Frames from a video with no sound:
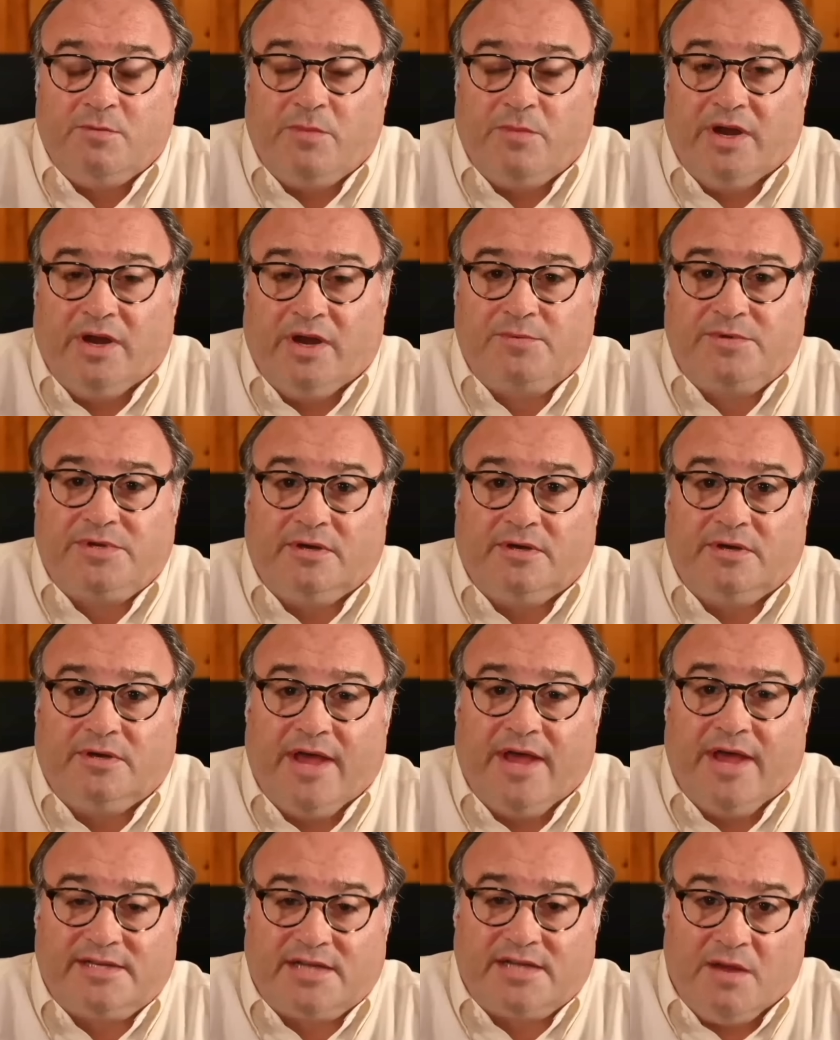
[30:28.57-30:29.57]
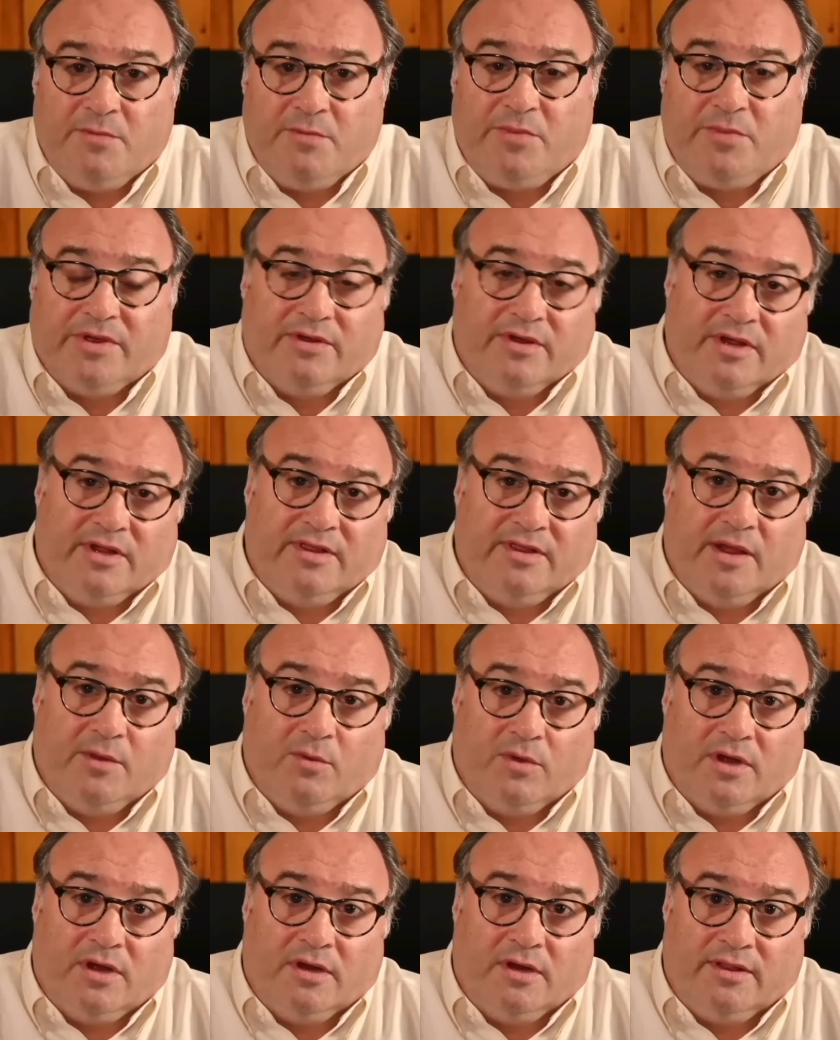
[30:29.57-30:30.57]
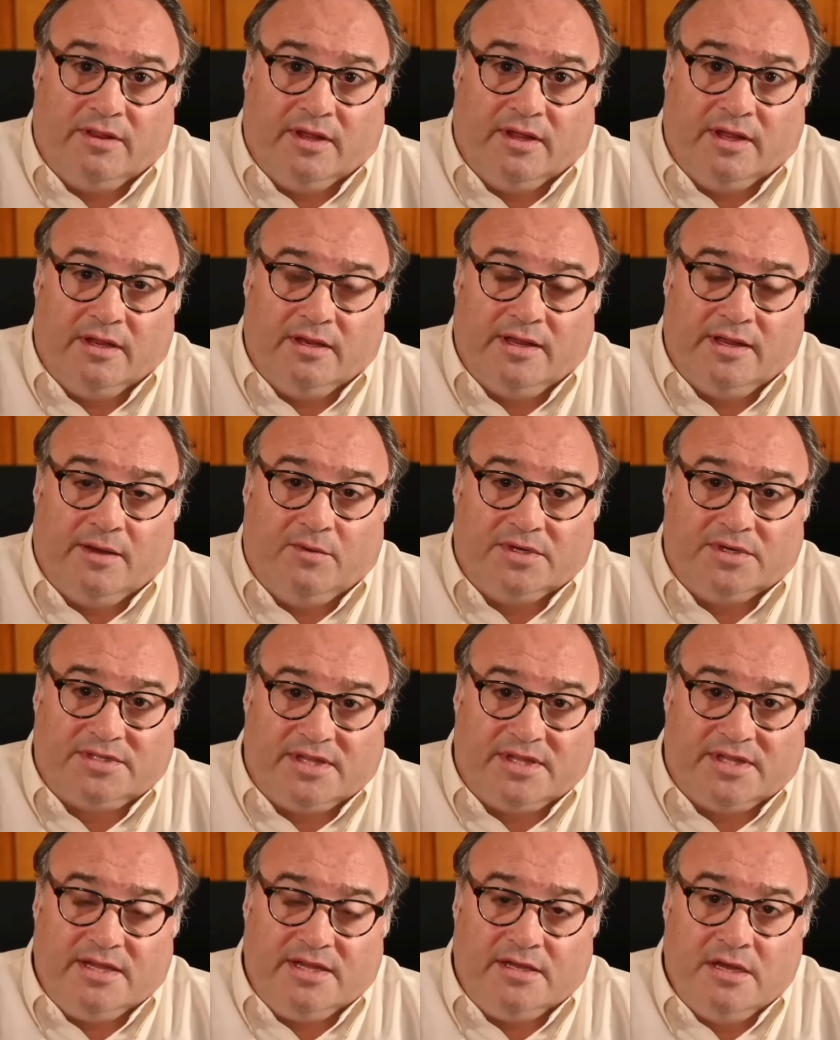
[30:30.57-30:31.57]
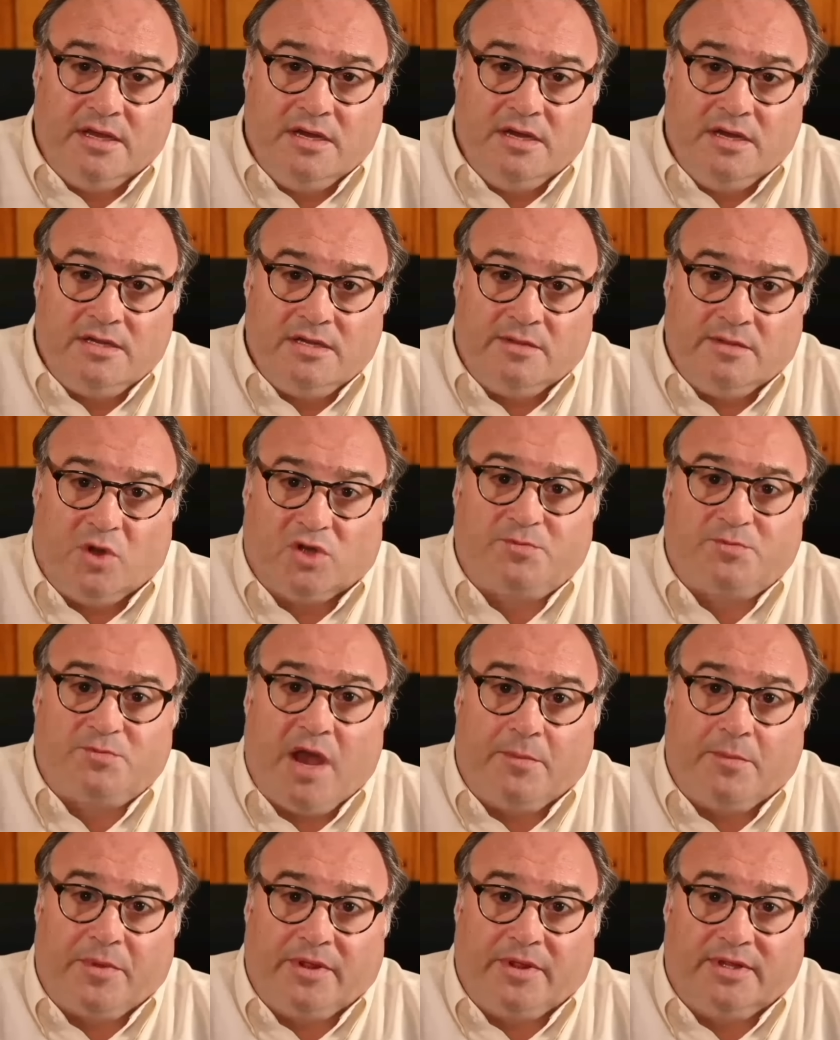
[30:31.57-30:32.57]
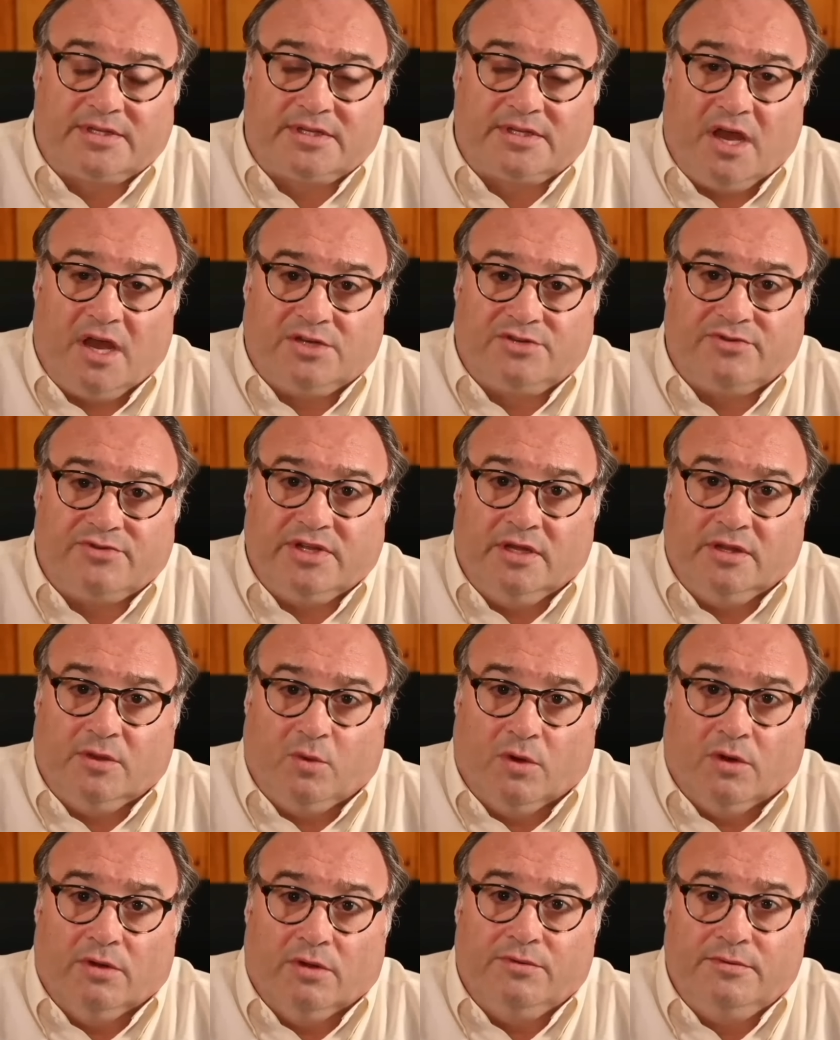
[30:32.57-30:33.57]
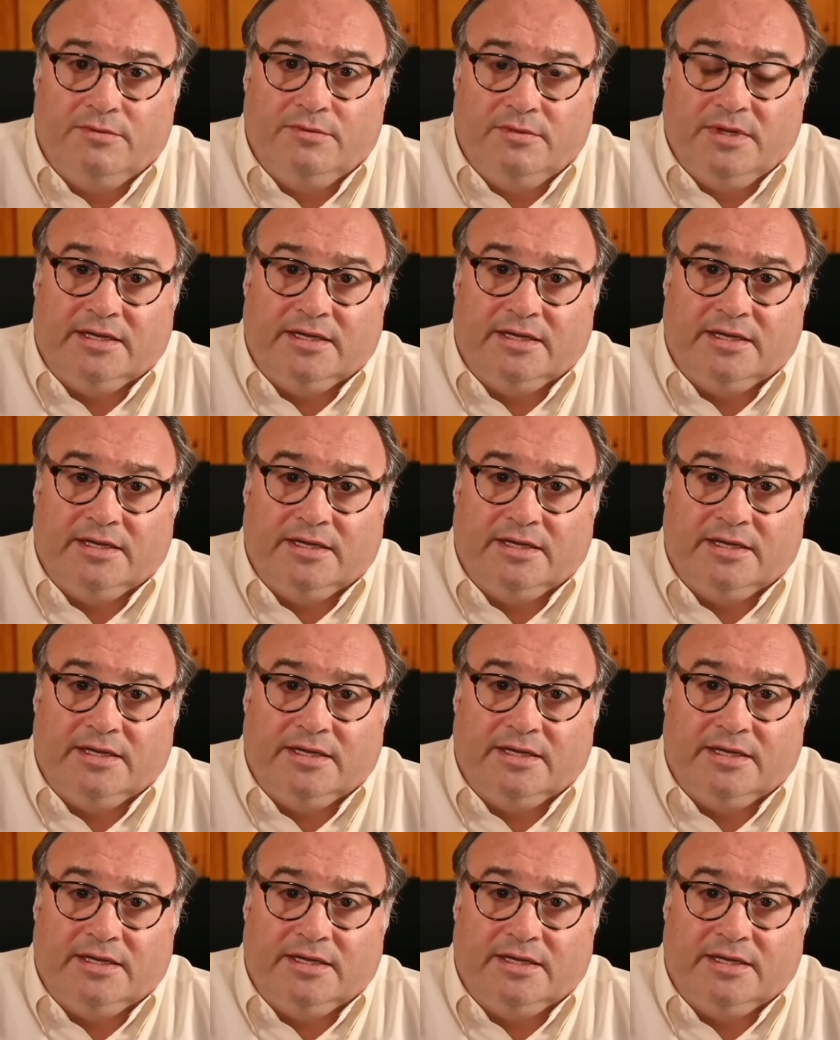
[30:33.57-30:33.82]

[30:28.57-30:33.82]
but up till that time period, they were the that was the, the most populous country in the world.